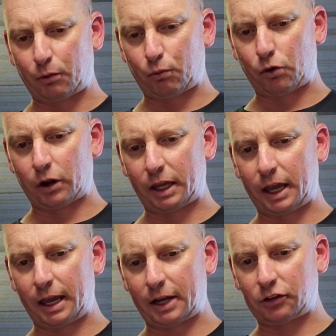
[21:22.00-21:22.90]
what I
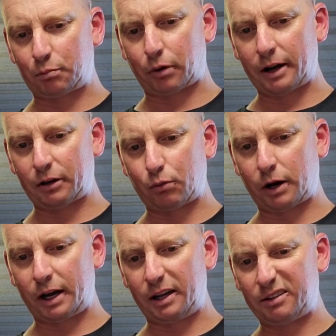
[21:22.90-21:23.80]
can get to break
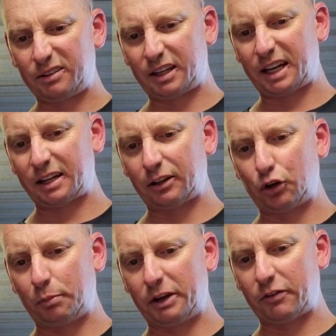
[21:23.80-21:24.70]
away. I'm getting a
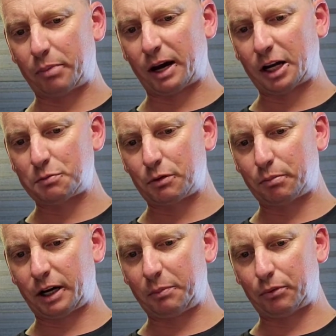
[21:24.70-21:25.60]
little bit of parchment
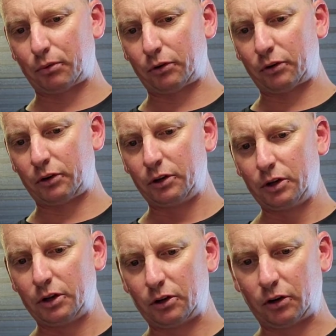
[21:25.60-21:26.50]
paper
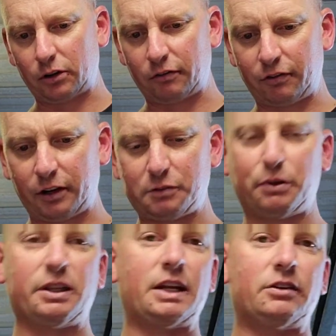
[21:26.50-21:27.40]
on the finish,
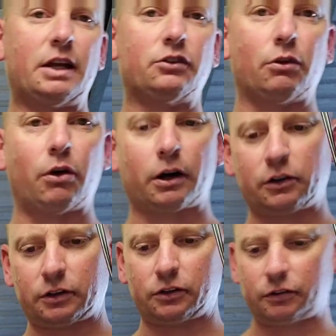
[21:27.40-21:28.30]
but that's alright,
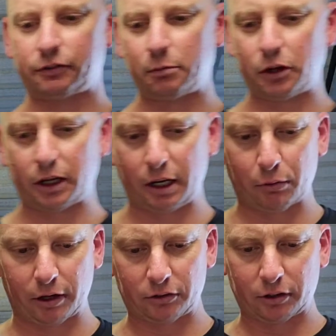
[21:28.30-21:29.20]
because it's for me
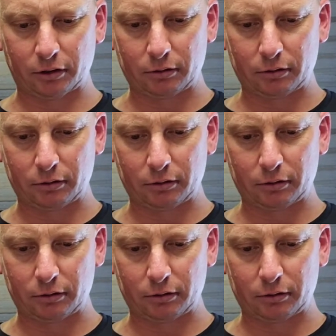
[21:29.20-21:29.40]
anyway, so